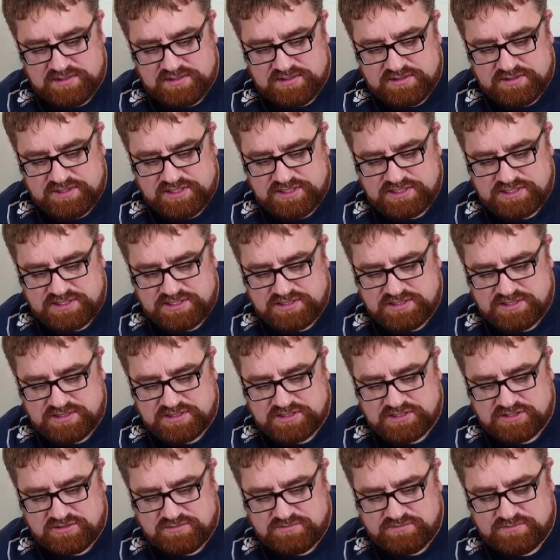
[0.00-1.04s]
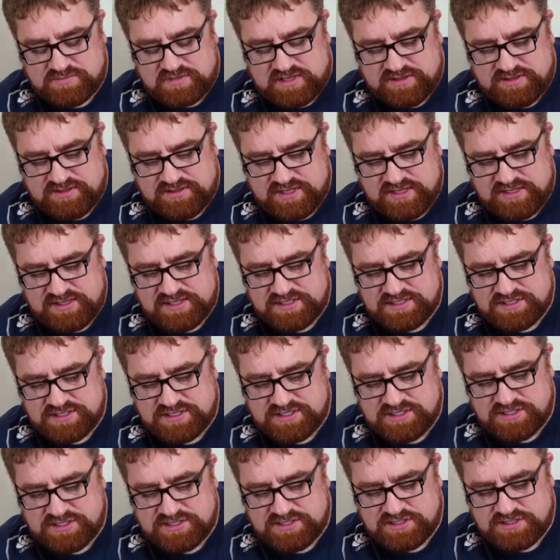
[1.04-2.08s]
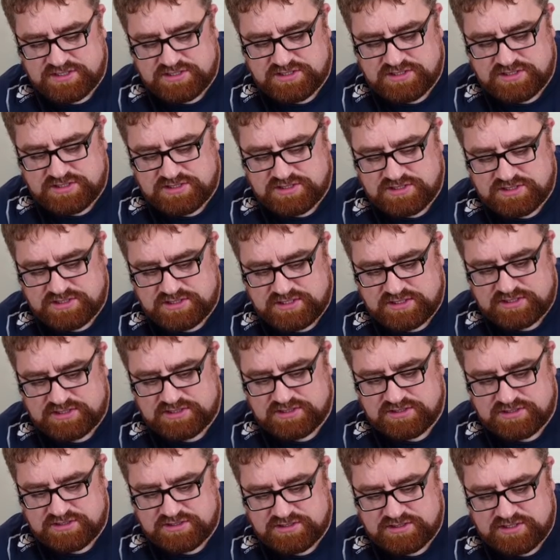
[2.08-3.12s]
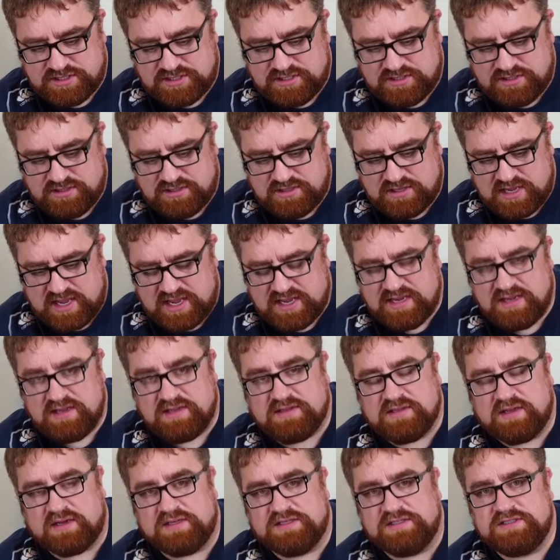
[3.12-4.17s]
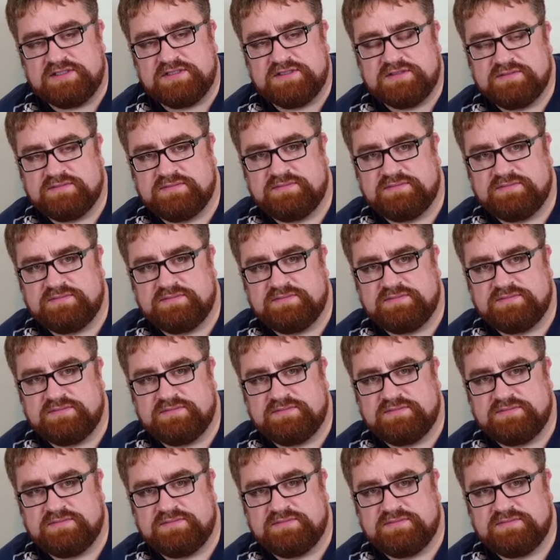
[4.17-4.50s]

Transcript: this is I think this is 68 dice,